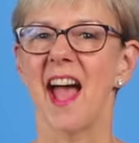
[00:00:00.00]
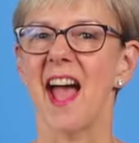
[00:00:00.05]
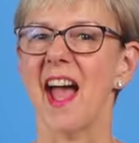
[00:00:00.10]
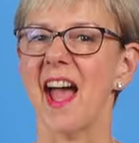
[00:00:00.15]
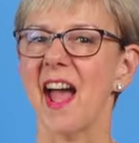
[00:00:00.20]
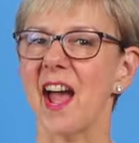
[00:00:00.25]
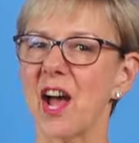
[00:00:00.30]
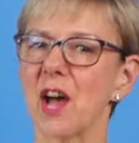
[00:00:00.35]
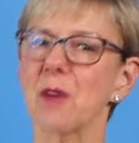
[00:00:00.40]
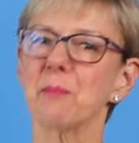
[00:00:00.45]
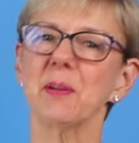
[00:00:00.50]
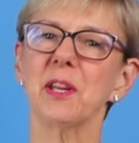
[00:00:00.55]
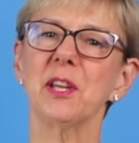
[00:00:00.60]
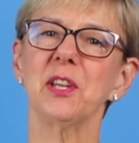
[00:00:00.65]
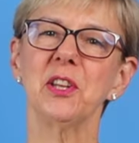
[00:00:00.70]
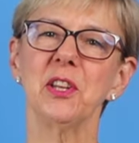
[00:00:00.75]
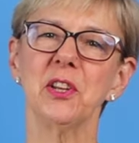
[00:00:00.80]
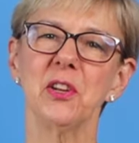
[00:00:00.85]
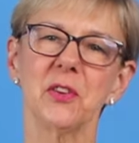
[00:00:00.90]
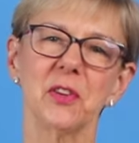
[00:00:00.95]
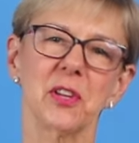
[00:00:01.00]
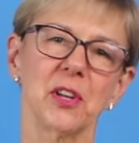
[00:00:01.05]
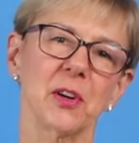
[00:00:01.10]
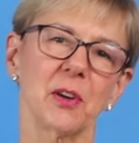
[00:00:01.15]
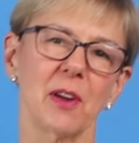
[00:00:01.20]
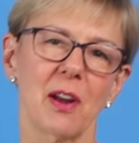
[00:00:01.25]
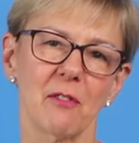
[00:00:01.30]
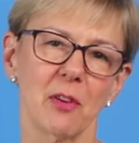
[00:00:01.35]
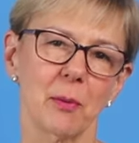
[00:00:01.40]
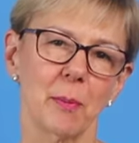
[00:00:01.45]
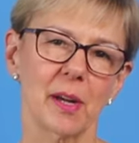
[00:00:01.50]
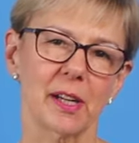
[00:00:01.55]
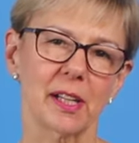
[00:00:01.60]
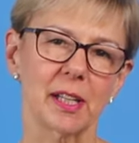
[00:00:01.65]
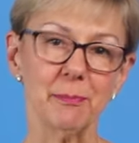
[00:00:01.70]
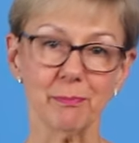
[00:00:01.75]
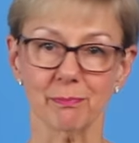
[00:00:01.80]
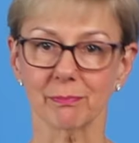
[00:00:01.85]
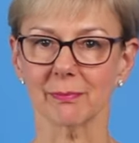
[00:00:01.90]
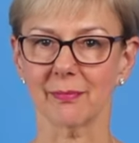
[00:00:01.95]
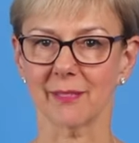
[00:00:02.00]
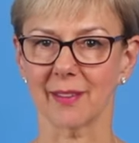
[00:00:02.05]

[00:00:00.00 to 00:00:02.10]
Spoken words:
Happy New Year, everybody.